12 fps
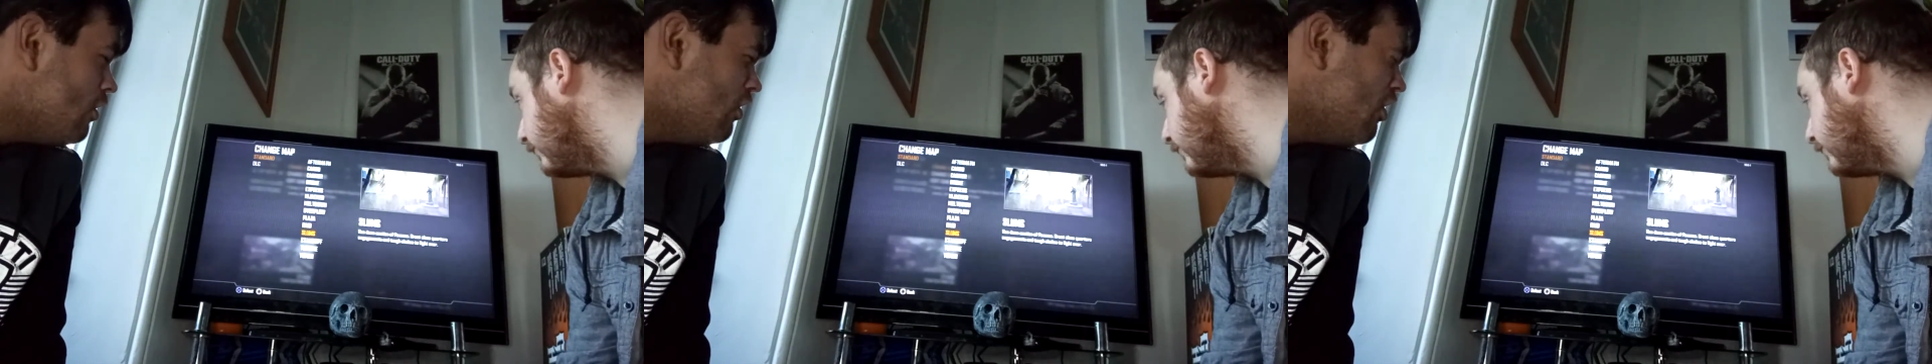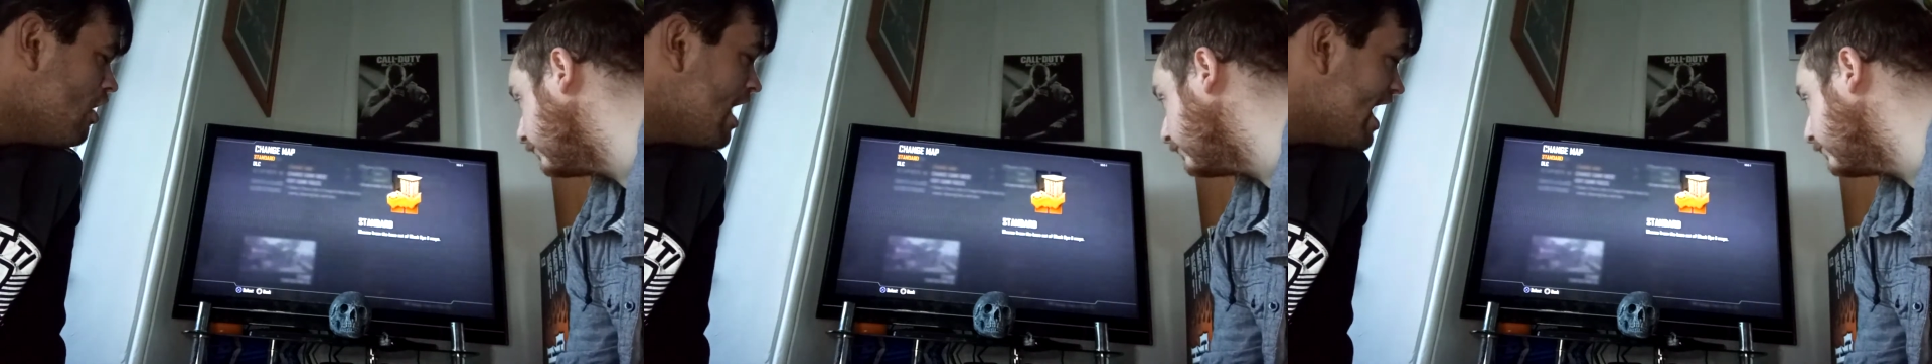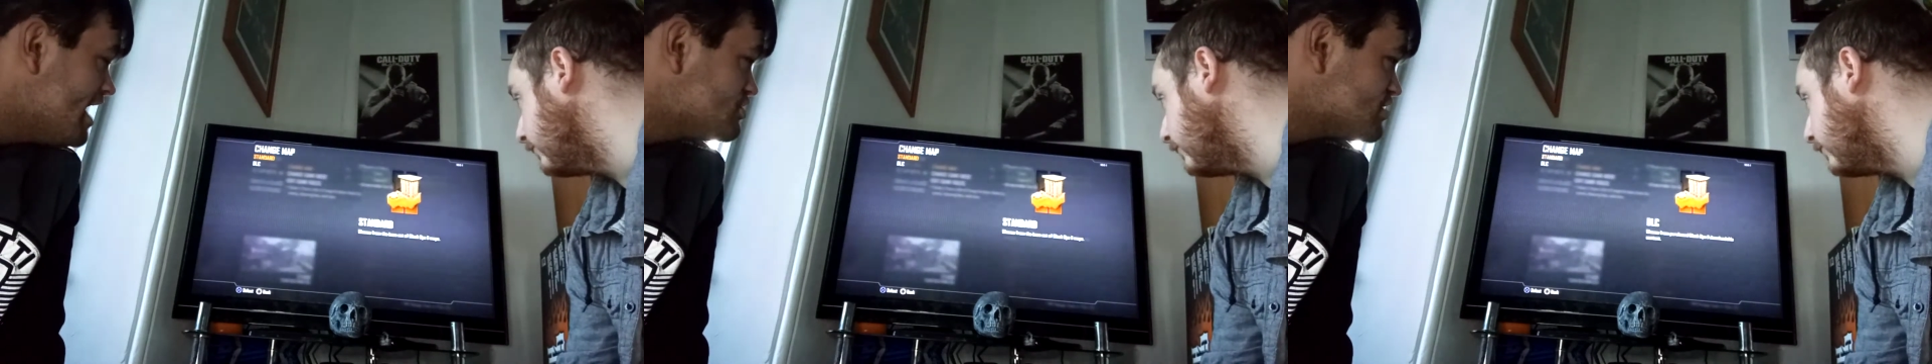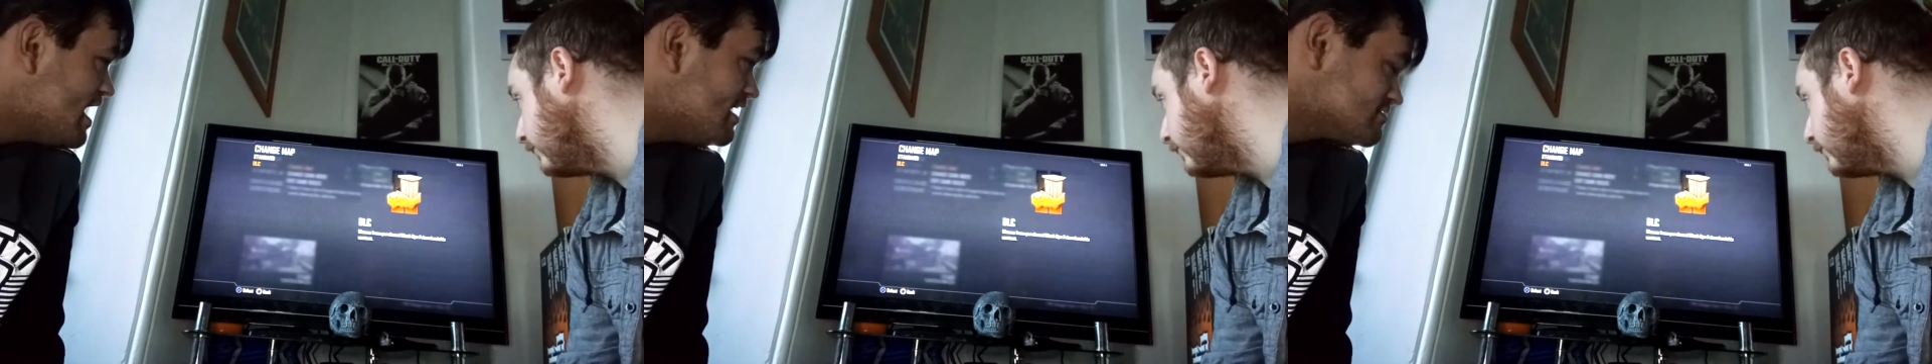Or
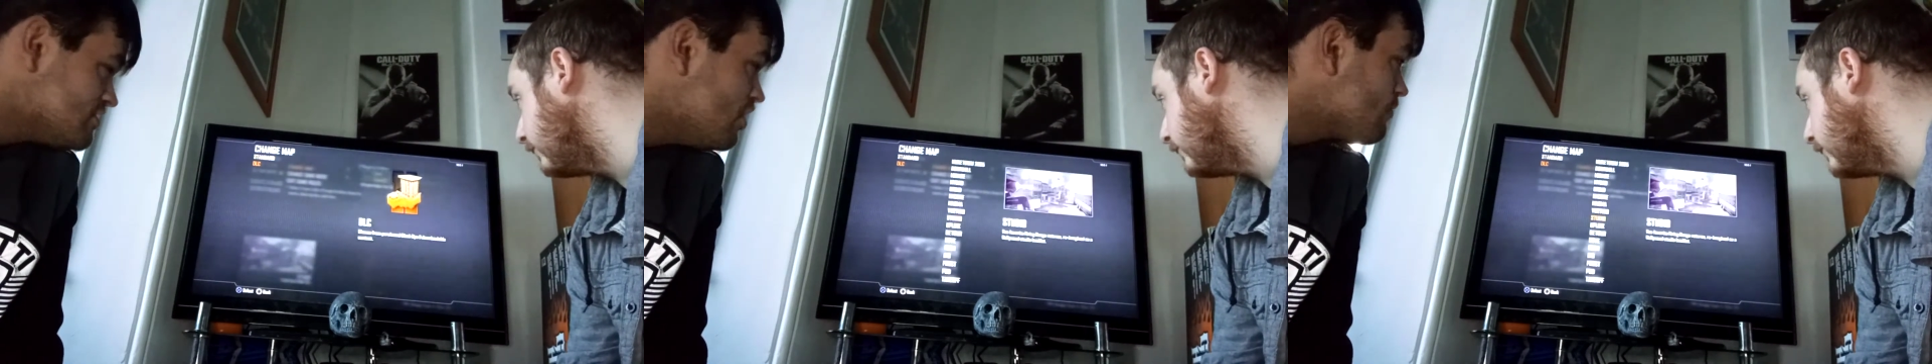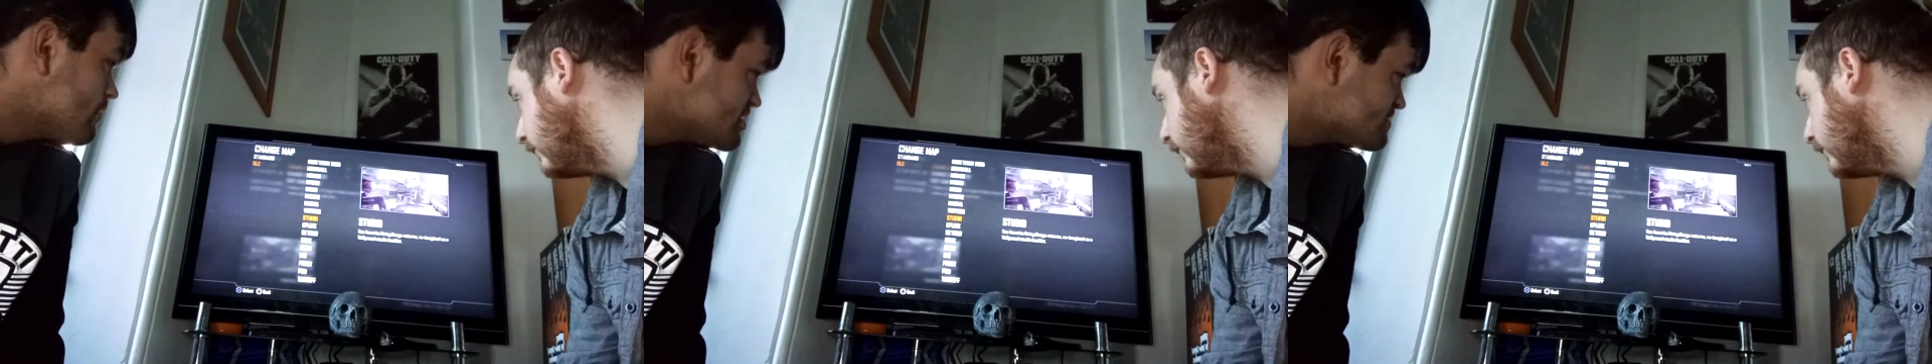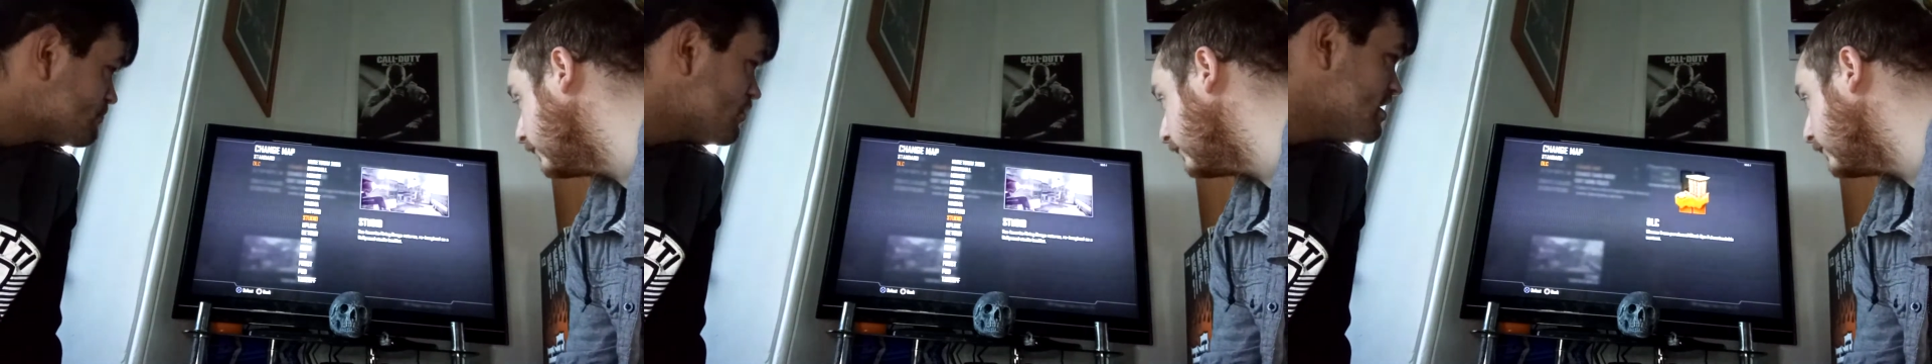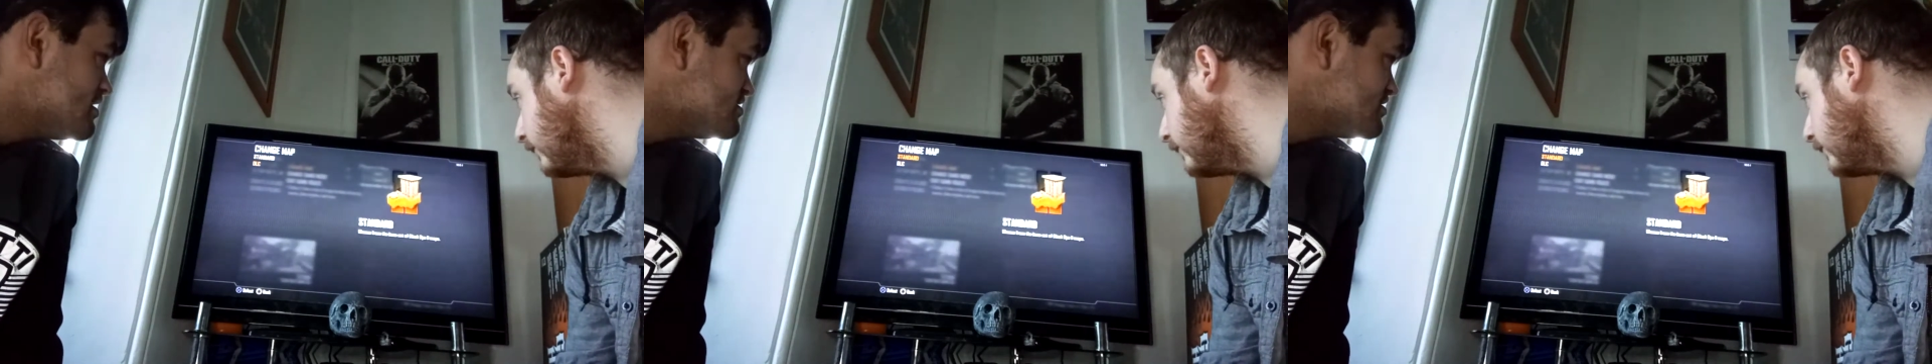Hijacked or
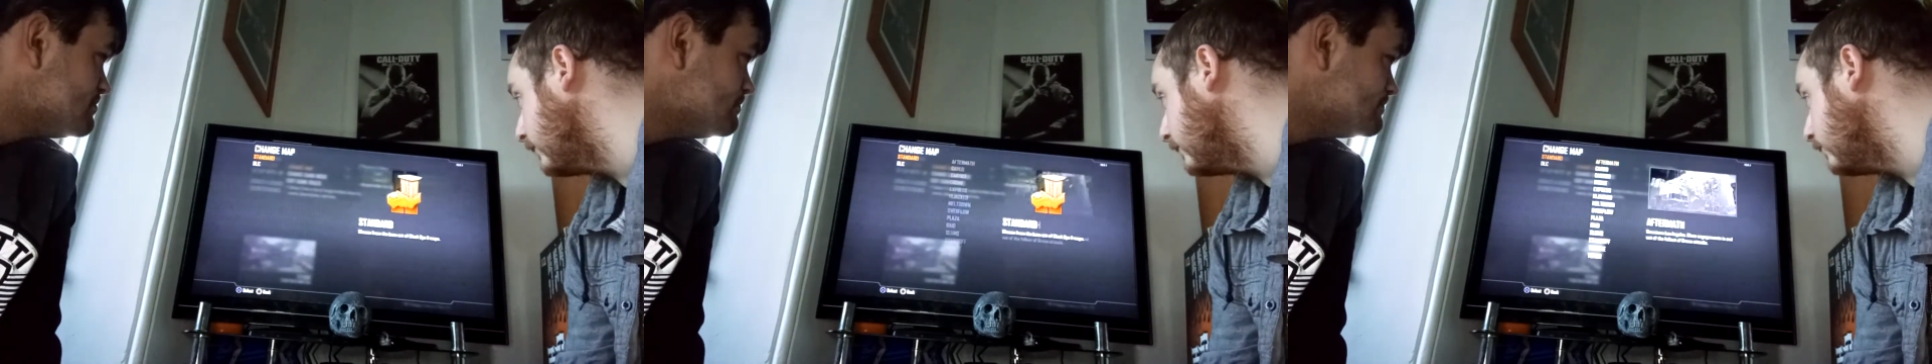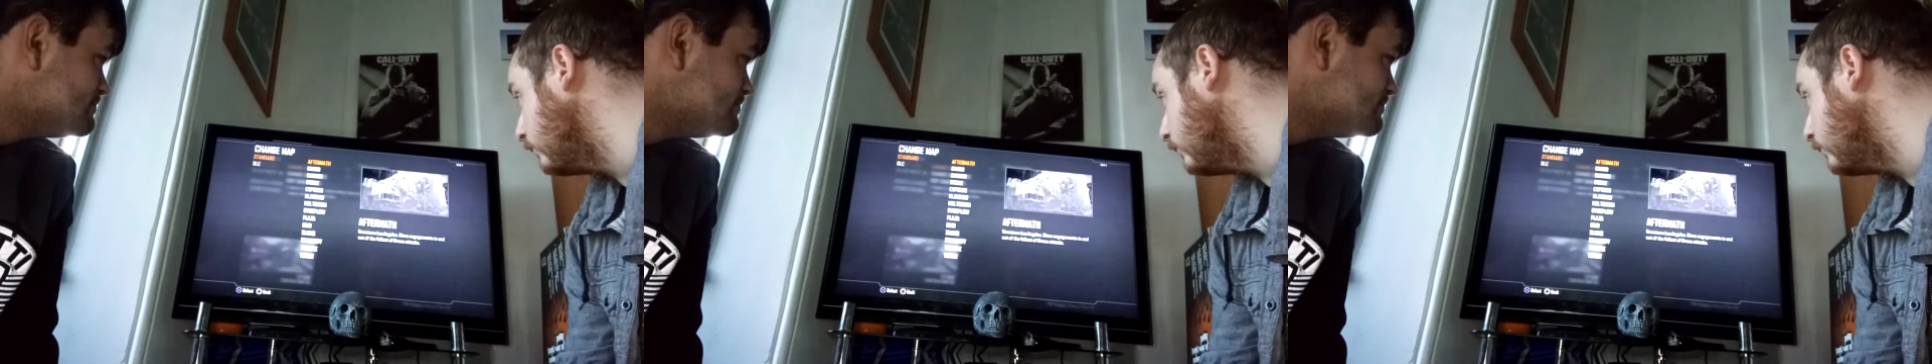Express.